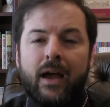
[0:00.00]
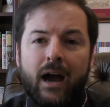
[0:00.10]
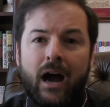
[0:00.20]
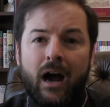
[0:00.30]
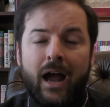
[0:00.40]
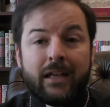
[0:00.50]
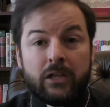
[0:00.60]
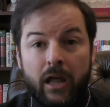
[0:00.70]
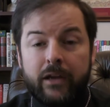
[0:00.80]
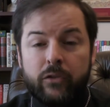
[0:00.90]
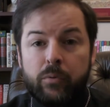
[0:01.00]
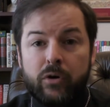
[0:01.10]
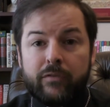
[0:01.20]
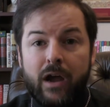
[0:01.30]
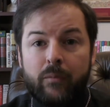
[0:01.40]
And like the Book
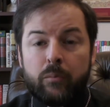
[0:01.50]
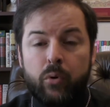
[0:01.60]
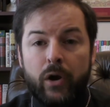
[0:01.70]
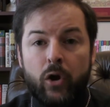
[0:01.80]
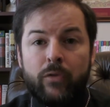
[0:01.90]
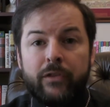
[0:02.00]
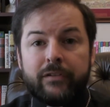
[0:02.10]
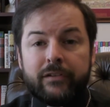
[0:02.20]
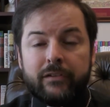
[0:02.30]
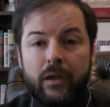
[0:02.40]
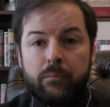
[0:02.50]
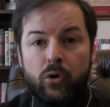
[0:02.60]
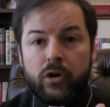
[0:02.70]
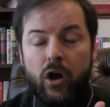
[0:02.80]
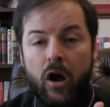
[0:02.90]
of Common Prayer, this is a
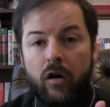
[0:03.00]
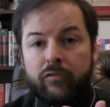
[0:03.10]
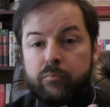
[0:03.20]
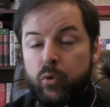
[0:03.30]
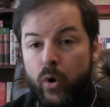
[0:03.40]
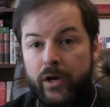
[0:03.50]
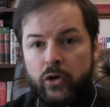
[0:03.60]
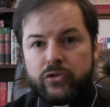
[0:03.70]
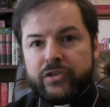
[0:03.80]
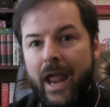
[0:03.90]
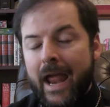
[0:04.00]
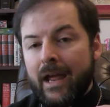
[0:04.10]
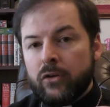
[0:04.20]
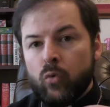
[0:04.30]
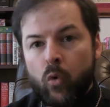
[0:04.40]
book of prayers
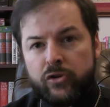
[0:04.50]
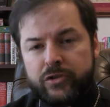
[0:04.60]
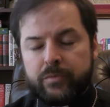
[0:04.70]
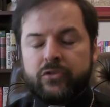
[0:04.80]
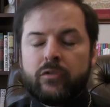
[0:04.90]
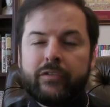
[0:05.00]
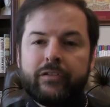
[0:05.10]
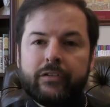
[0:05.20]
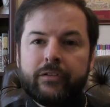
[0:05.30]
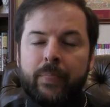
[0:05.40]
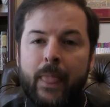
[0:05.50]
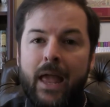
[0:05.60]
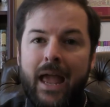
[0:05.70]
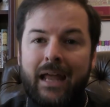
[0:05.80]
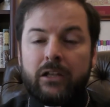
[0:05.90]
and worship services.
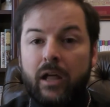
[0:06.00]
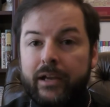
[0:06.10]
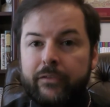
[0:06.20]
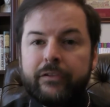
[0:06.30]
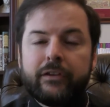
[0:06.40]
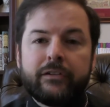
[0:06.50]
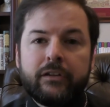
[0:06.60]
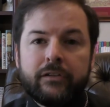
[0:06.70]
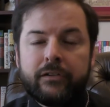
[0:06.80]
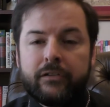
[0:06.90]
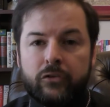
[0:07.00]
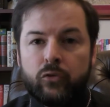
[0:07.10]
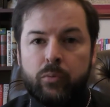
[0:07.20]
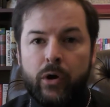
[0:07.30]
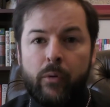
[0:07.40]
And like the 1662
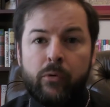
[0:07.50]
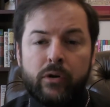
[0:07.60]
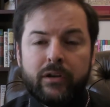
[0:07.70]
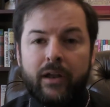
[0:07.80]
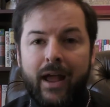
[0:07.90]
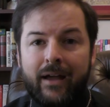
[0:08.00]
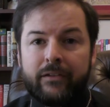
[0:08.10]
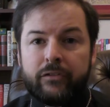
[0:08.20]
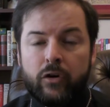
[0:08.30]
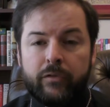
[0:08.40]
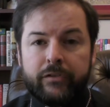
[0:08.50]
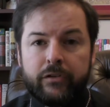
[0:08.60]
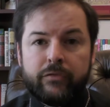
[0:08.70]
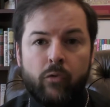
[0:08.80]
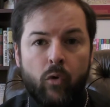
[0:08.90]
prayer book, it has
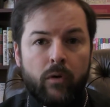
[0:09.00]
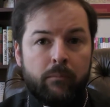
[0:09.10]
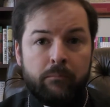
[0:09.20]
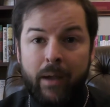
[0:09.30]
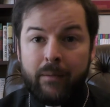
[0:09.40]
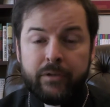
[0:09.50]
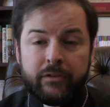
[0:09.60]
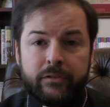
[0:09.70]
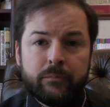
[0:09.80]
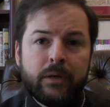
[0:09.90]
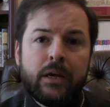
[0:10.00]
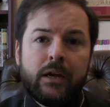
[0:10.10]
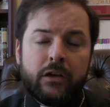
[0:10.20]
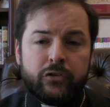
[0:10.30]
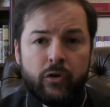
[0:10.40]
services for baptism,
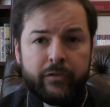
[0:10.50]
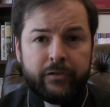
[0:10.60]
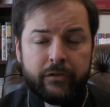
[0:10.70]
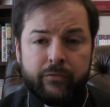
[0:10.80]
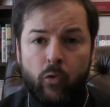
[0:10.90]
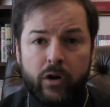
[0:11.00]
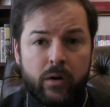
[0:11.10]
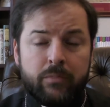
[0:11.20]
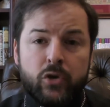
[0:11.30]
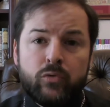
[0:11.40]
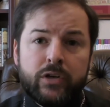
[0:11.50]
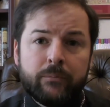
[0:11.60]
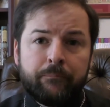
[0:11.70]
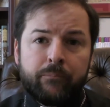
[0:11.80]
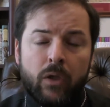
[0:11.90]
services for
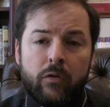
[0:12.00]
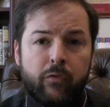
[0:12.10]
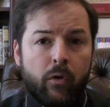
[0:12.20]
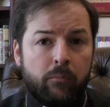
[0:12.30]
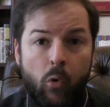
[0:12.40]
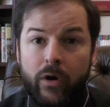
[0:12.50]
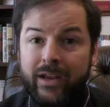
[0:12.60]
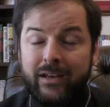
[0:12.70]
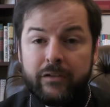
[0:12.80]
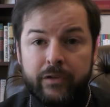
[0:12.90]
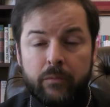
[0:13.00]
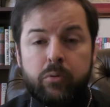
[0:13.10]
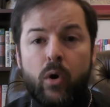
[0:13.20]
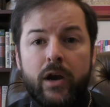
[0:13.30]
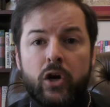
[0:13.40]
communion, for morning and evening
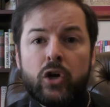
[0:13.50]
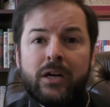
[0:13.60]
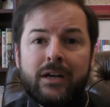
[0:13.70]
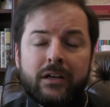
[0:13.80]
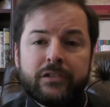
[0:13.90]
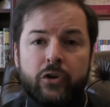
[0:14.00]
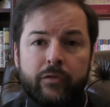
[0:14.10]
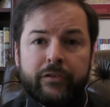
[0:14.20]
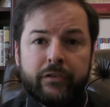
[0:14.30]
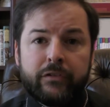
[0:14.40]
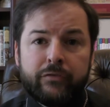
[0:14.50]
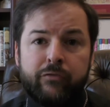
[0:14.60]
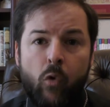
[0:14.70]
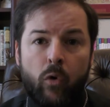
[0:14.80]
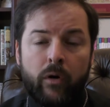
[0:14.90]
prayer, services
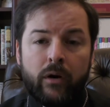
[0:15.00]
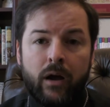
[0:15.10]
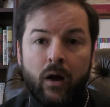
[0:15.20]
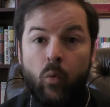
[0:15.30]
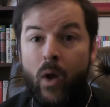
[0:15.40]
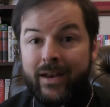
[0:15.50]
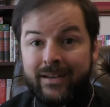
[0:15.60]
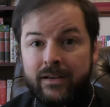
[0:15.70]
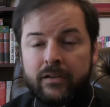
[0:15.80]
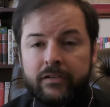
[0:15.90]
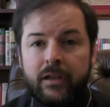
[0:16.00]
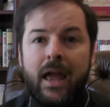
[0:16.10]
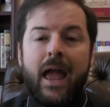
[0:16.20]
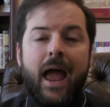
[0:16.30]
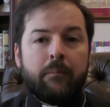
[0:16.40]
for weddings
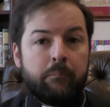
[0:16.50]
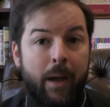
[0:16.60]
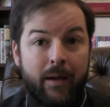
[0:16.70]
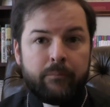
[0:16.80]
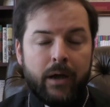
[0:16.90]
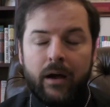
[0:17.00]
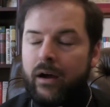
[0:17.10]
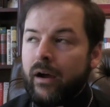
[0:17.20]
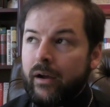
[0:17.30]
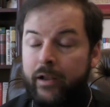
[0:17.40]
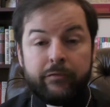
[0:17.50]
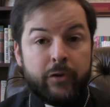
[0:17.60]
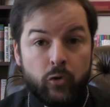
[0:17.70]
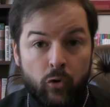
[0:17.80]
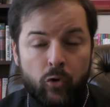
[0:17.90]
and
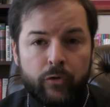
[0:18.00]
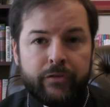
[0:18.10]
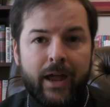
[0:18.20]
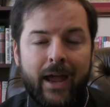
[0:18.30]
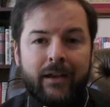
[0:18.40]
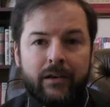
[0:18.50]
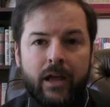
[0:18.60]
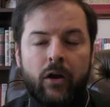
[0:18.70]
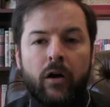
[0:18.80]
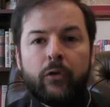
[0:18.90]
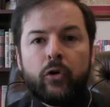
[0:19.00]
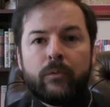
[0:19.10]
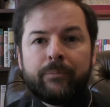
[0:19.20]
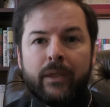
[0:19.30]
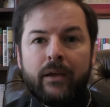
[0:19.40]
funerals, and other